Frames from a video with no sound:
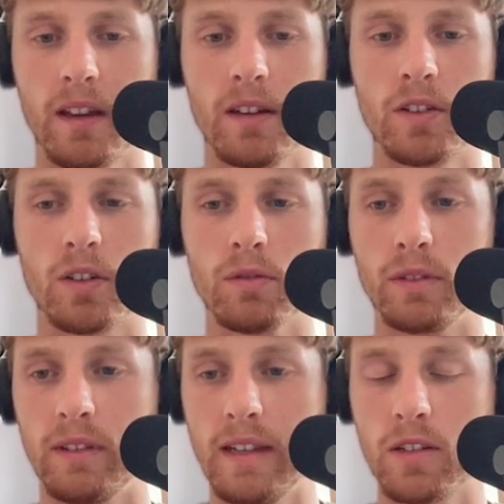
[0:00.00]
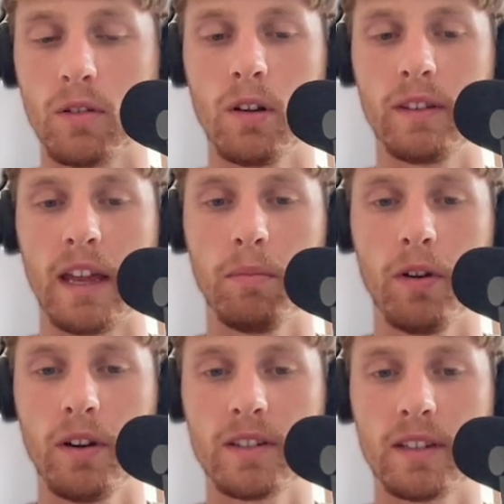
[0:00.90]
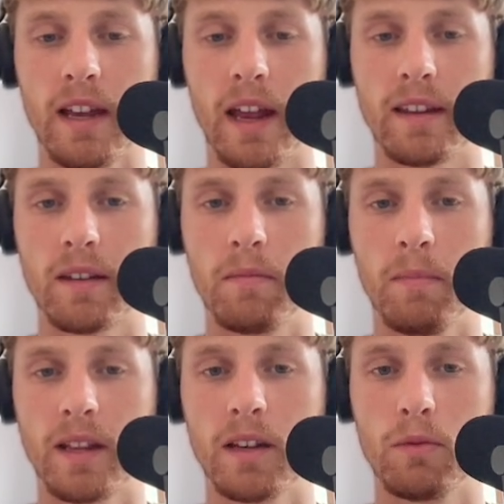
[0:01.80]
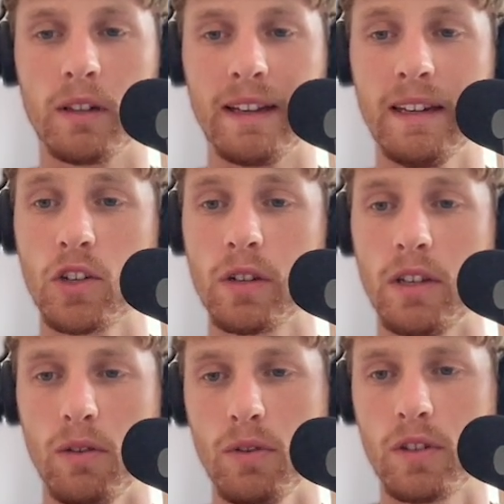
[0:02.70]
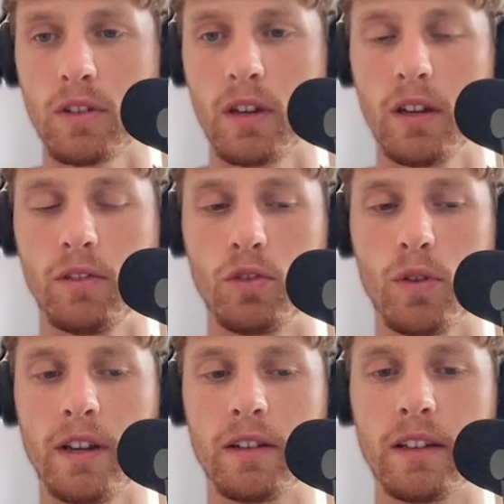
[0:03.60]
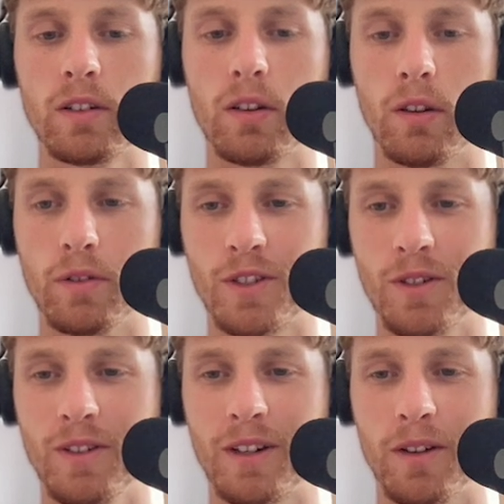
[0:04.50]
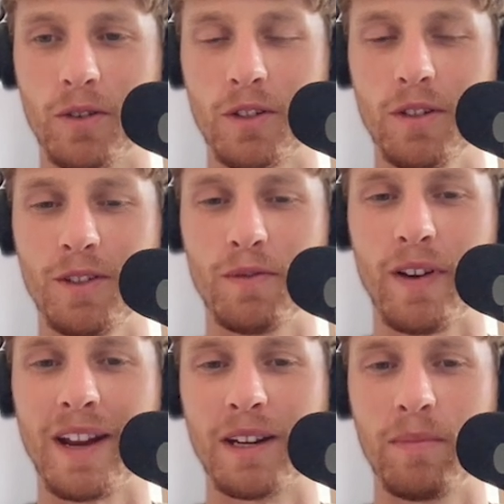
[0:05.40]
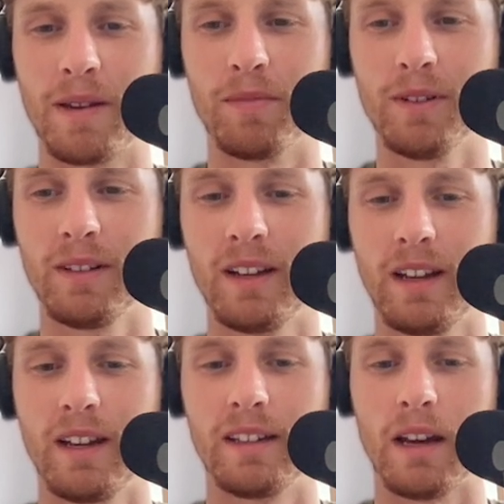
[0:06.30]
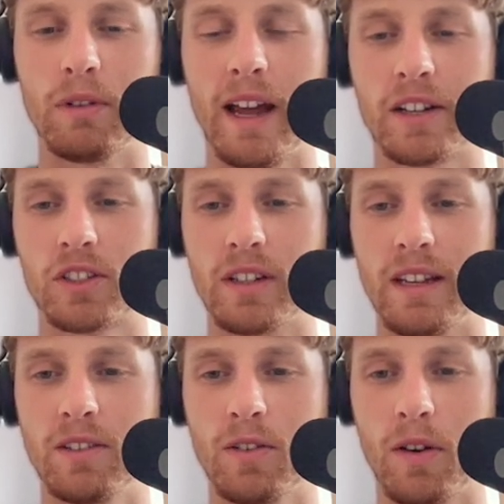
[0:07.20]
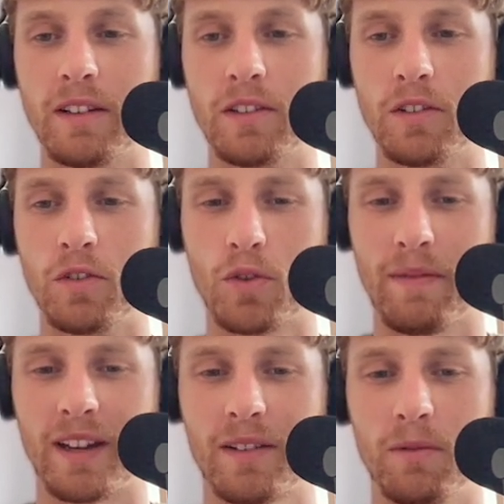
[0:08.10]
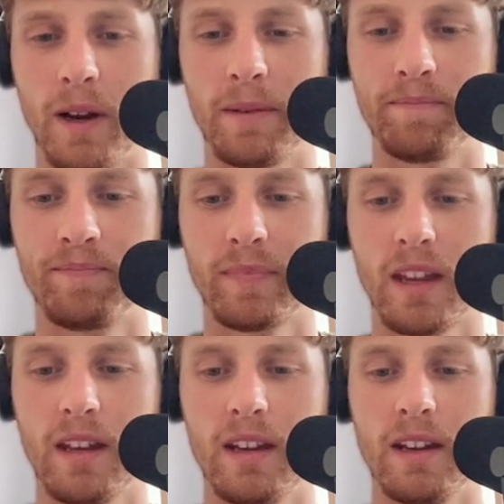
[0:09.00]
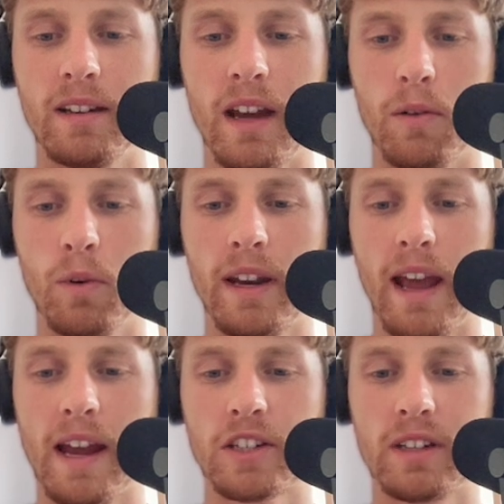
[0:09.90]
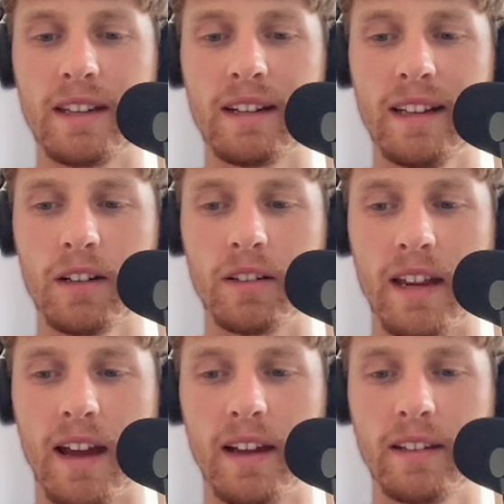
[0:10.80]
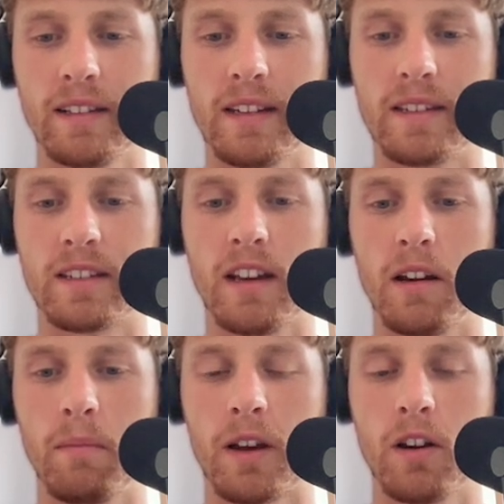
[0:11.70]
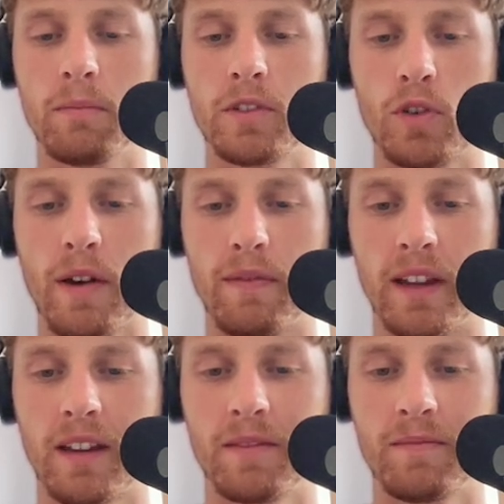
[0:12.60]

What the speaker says: So these are all data points that Meta will initially use to try to get closer and closer to finding people that will actually turn into traffic, right? Now, when they actually click on the ad, this has now become traffic.